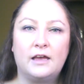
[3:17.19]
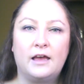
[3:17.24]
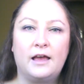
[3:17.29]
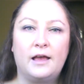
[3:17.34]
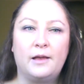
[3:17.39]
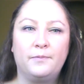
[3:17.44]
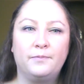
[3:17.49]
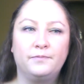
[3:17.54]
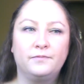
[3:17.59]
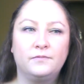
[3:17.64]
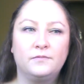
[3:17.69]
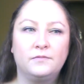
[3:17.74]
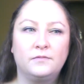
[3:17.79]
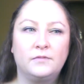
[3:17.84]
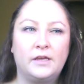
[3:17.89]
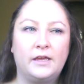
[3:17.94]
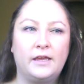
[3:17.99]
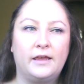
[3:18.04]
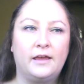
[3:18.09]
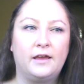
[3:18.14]

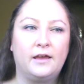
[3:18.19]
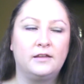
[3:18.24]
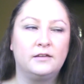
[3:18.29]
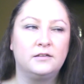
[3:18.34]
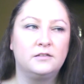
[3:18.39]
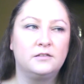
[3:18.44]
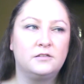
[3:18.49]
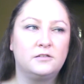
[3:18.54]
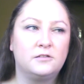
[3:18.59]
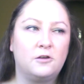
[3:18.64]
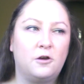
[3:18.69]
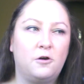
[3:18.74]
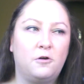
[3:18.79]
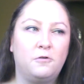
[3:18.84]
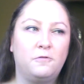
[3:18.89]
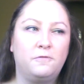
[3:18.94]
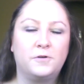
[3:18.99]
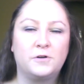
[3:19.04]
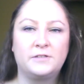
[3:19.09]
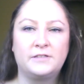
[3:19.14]
And
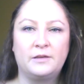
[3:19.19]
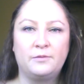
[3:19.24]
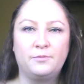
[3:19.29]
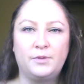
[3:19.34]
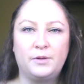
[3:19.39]
so for some